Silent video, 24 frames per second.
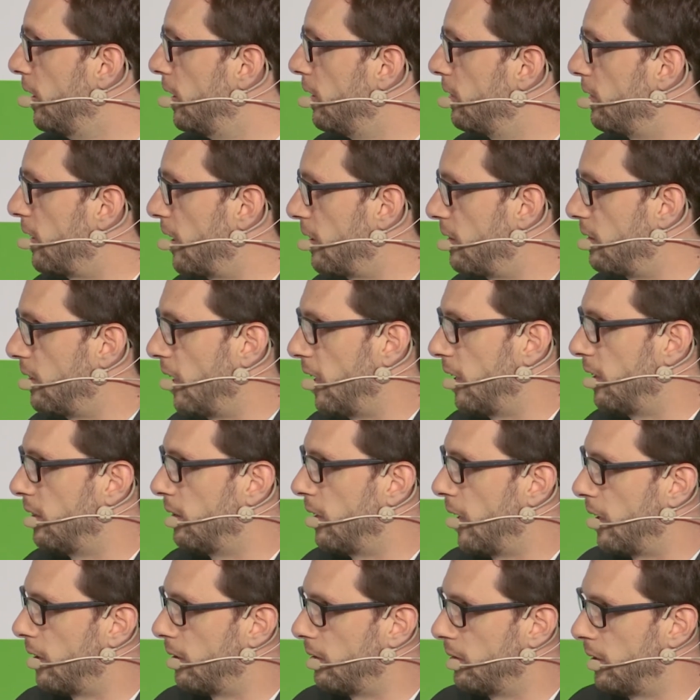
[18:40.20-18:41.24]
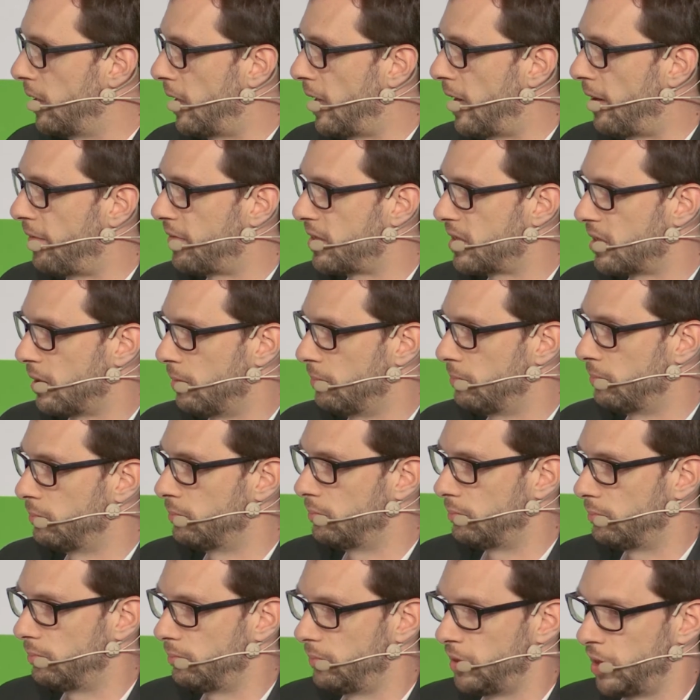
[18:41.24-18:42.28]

that they have some,